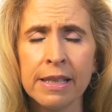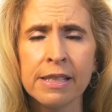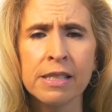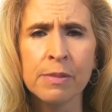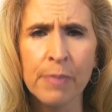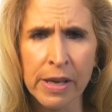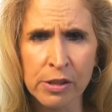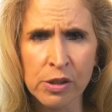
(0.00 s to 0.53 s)

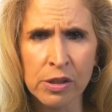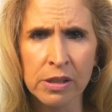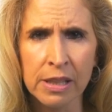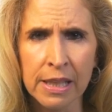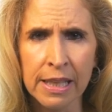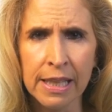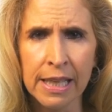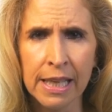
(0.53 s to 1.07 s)

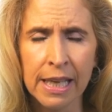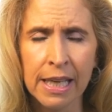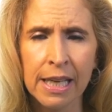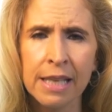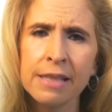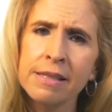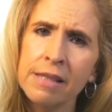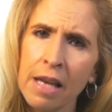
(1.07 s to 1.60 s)
especially
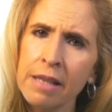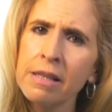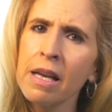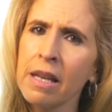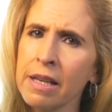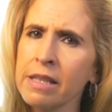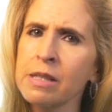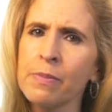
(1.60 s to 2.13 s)
a sudden
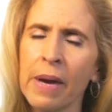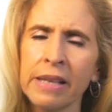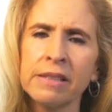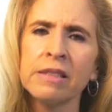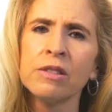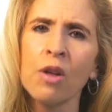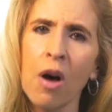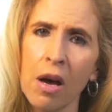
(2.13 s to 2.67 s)

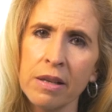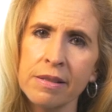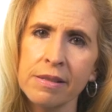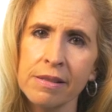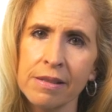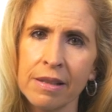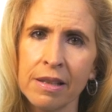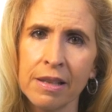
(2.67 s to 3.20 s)
unexpected loss,